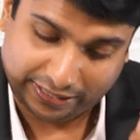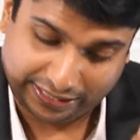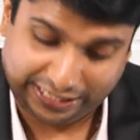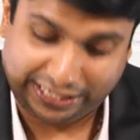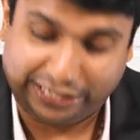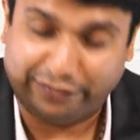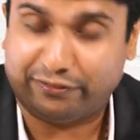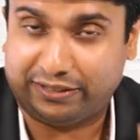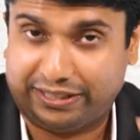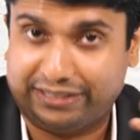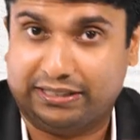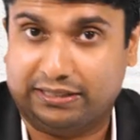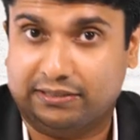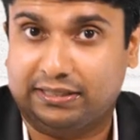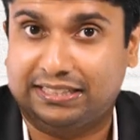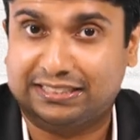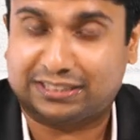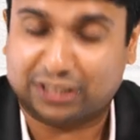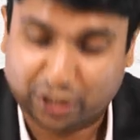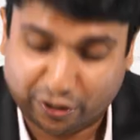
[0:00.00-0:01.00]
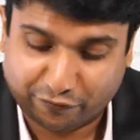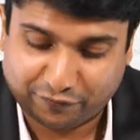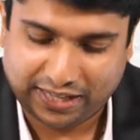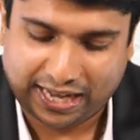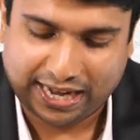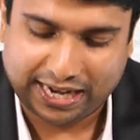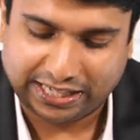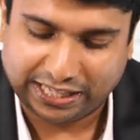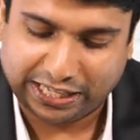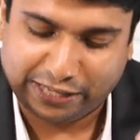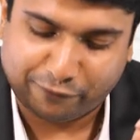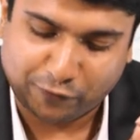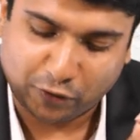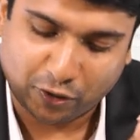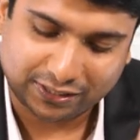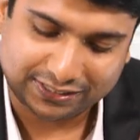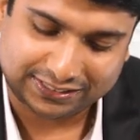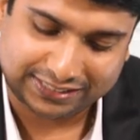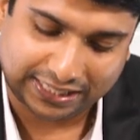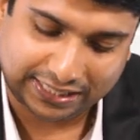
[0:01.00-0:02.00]
Instead of that, if you
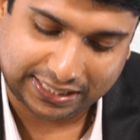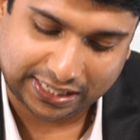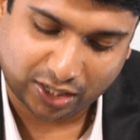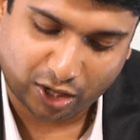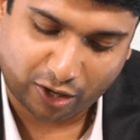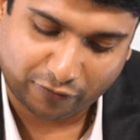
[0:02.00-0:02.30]
are setting